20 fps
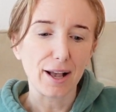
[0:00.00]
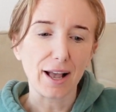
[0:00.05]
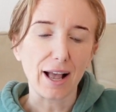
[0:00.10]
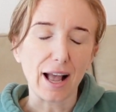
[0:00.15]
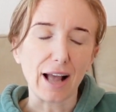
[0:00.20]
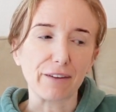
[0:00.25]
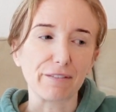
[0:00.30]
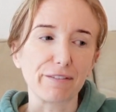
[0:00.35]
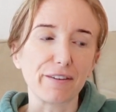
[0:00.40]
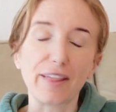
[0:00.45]

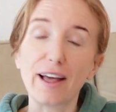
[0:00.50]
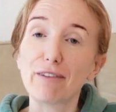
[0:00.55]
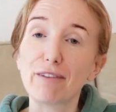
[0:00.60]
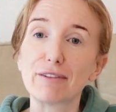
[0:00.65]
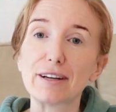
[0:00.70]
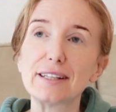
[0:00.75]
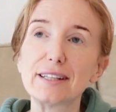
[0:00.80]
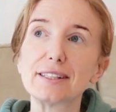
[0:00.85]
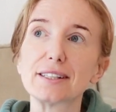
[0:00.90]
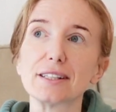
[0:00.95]
And for that
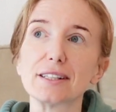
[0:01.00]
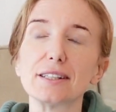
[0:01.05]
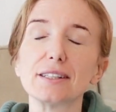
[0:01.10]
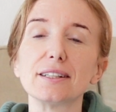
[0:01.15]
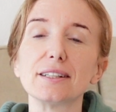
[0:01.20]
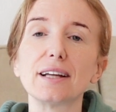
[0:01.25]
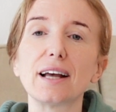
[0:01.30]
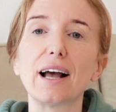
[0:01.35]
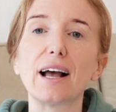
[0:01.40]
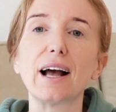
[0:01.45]

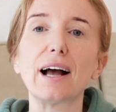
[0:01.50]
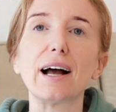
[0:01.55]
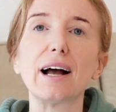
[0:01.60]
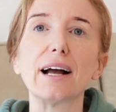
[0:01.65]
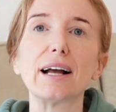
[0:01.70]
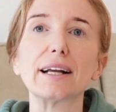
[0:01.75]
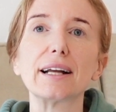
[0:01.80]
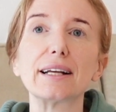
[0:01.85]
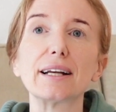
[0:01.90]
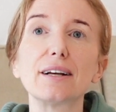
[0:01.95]
reason,
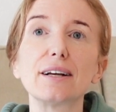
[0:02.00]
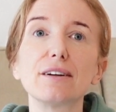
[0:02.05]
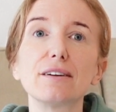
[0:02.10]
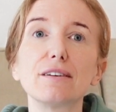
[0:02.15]
I,